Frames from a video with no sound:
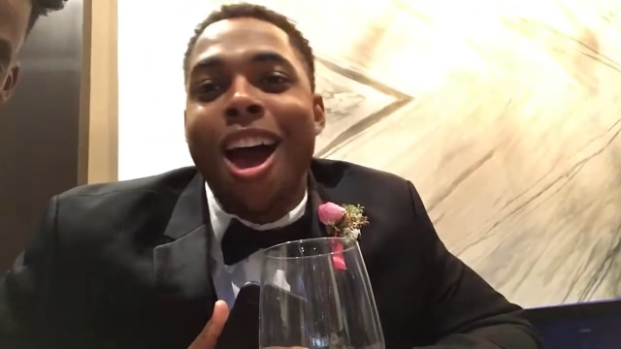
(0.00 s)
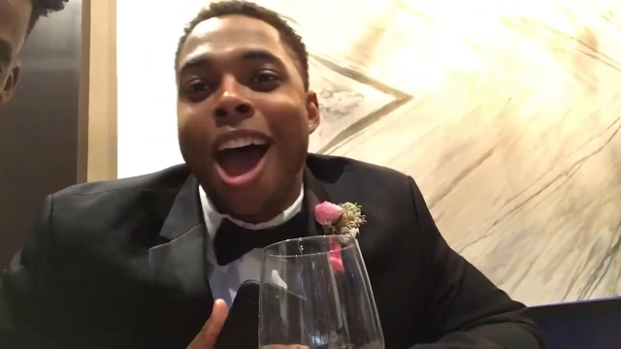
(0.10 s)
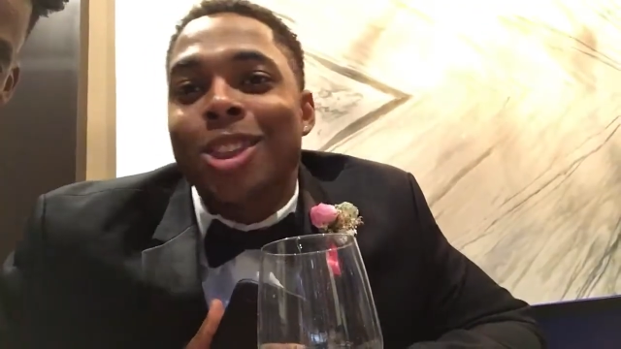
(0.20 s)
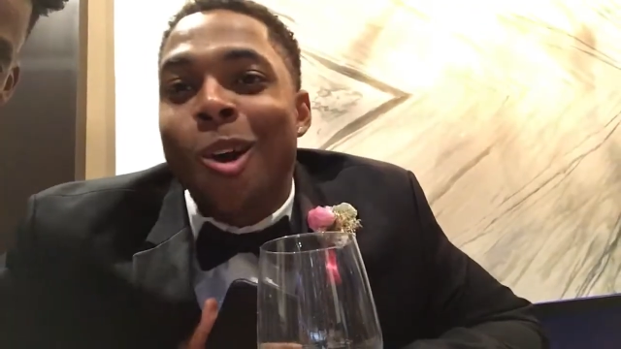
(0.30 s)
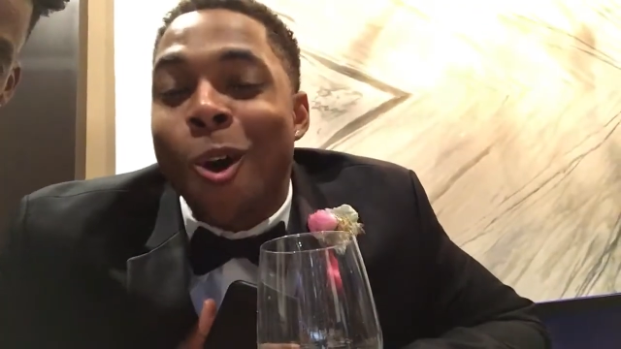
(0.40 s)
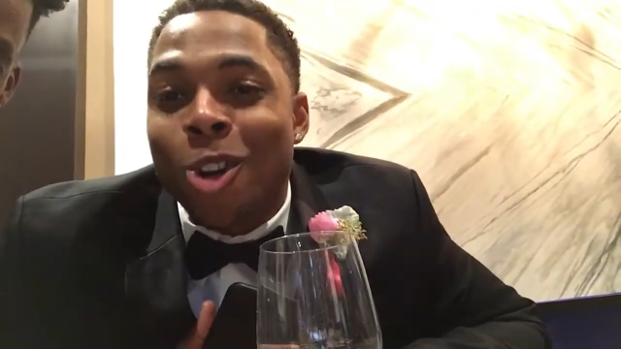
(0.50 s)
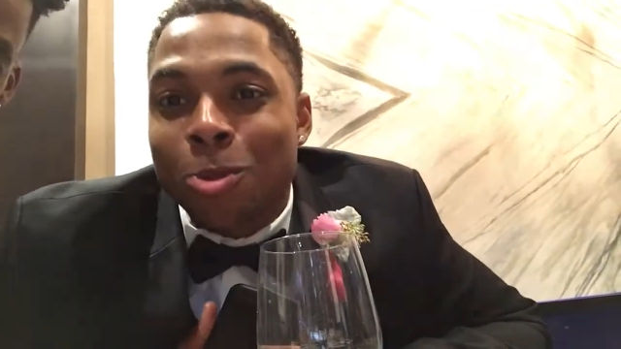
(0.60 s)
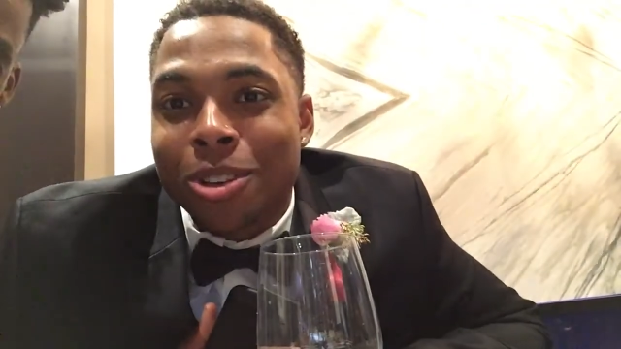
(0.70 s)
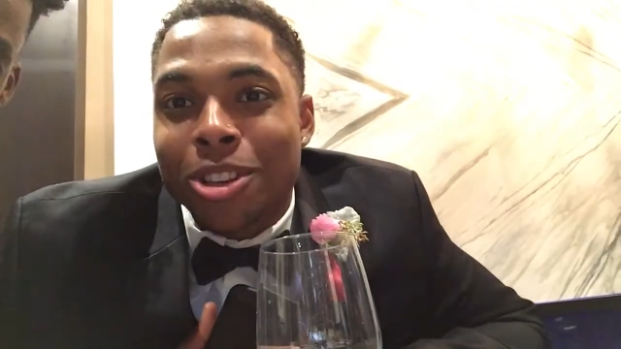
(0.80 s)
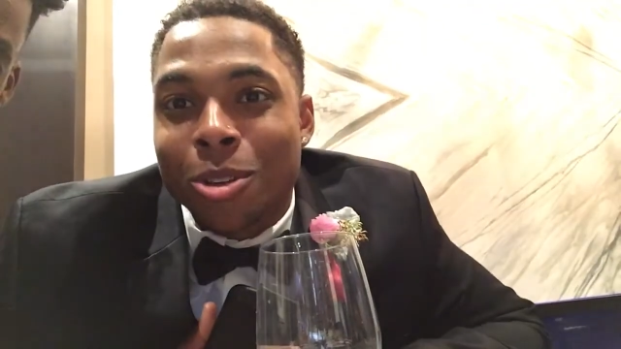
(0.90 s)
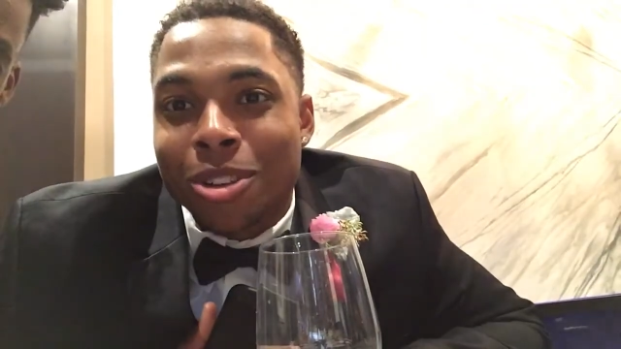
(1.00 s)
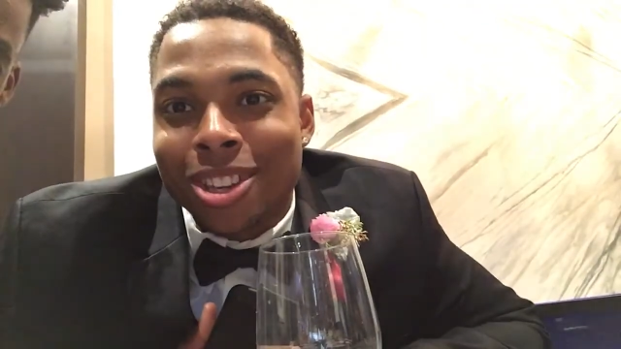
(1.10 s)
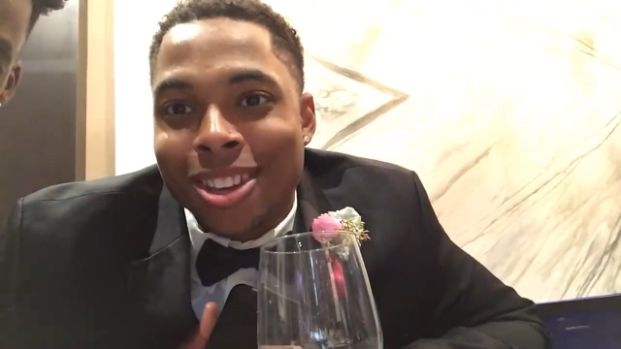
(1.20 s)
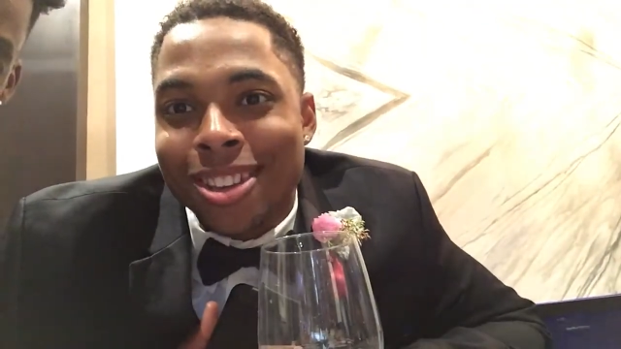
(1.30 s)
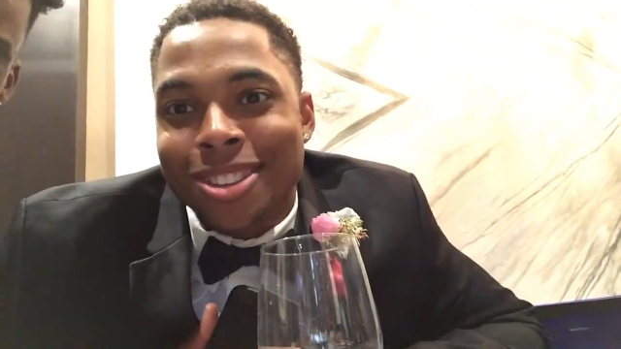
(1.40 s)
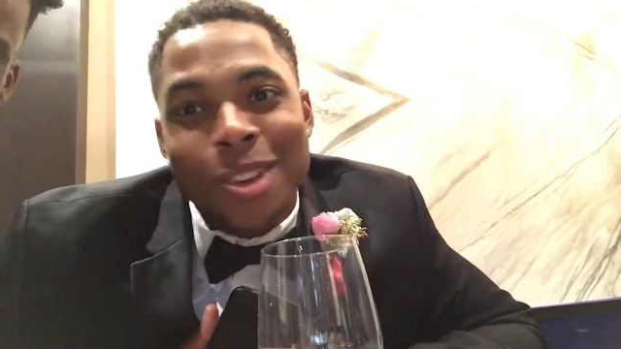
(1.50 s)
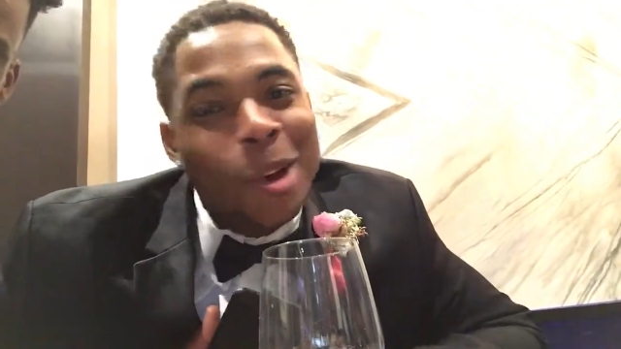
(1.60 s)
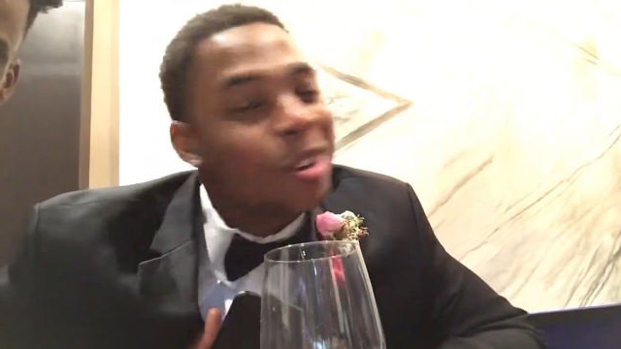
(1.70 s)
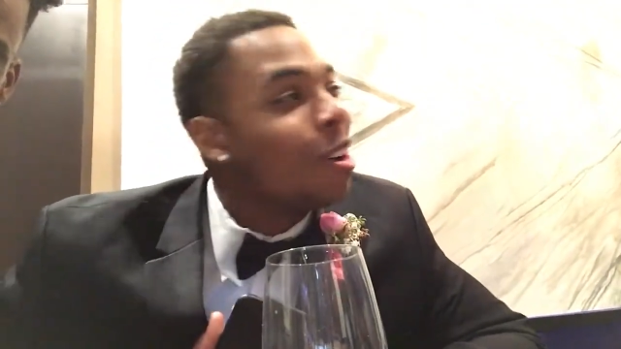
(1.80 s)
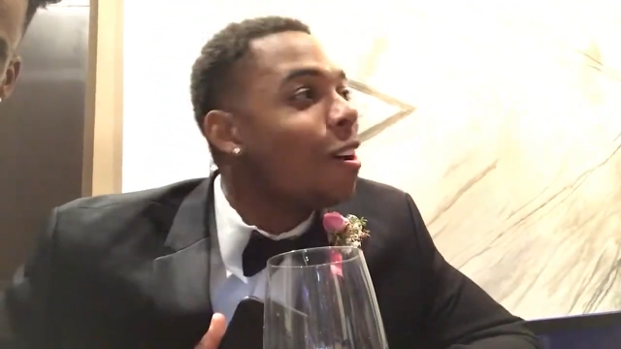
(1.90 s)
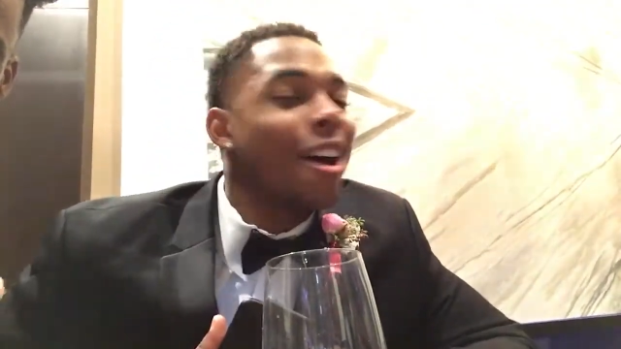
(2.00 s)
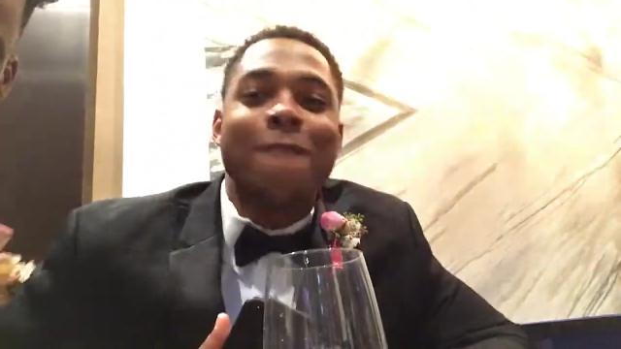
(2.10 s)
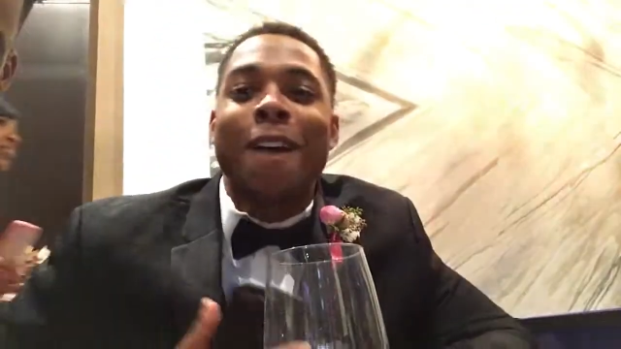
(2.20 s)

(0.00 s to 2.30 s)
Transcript: At the Hornsby Union. Yep. So, you know,